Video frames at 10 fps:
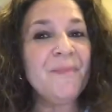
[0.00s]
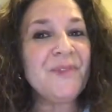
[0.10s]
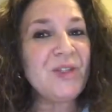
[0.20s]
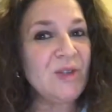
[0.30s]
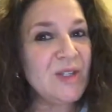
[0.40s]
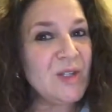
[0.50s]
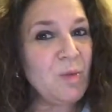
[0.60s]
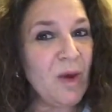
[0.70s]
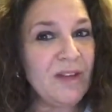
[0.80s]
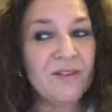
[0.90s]
So this is
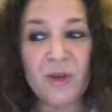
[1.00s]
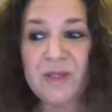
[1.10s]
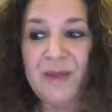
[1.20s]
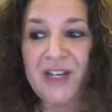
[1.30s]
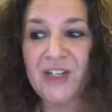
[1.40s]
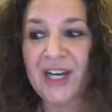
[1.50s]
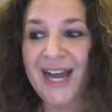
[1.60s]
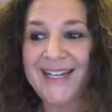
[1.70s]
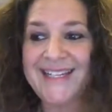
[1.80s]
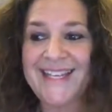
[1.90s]
one of those major
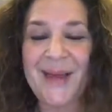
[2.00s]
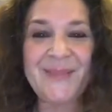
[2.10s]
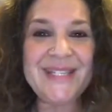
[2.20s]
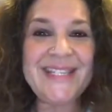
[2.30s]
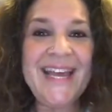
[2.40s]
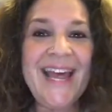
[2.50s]
concepts